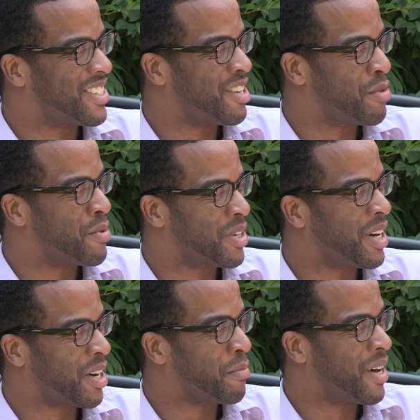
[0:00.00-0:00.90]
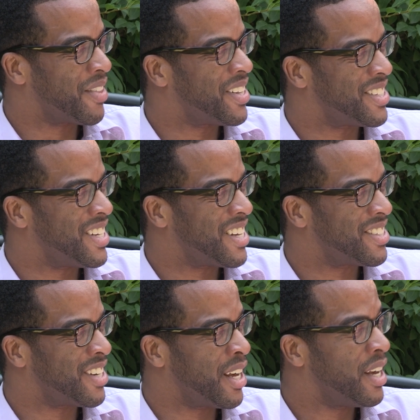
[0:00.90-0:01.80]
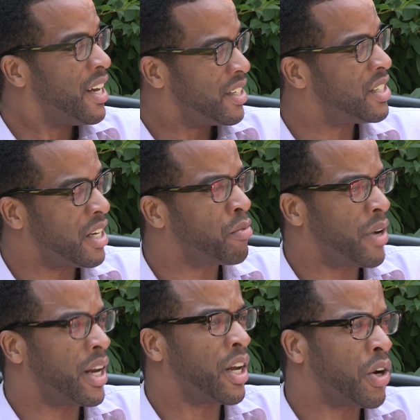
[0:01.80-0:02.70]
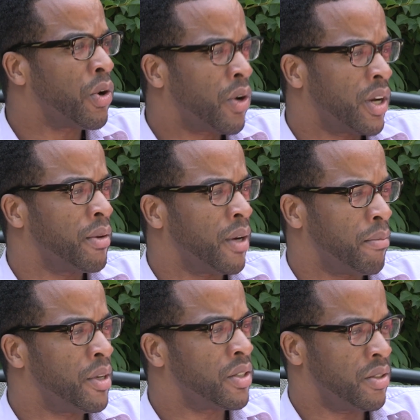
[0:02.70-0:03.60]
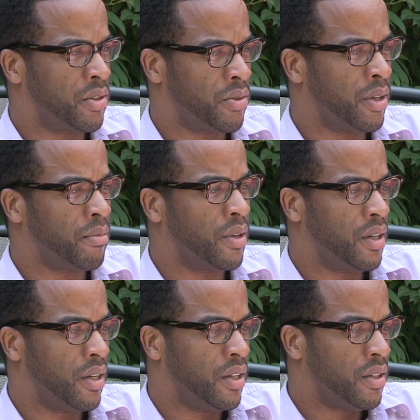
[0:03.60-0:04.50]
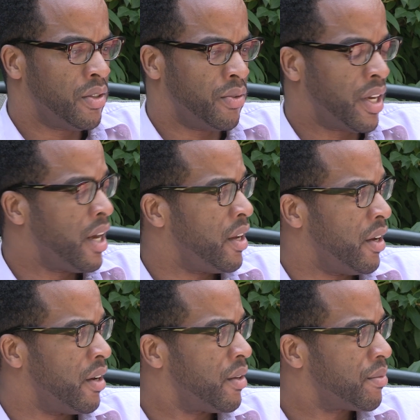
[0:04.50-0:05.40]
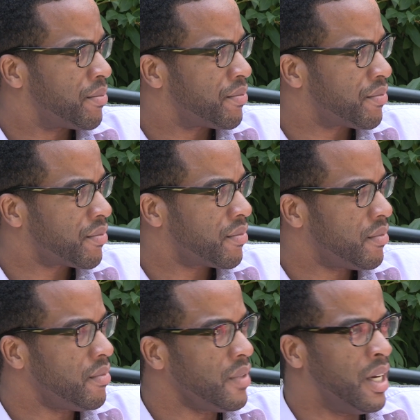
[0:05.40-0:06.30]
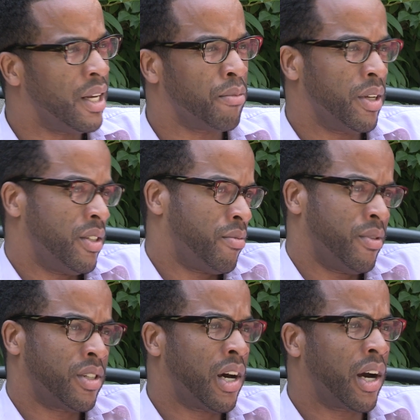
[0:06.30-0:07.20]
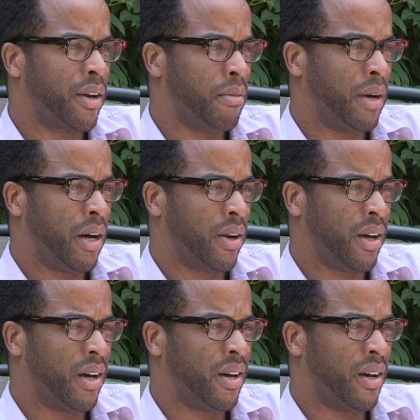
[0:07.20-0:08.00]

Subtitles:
this up. We were talking about this yesterday. She's getting ready to go on a missions trip to Kenya. And we just were talking about,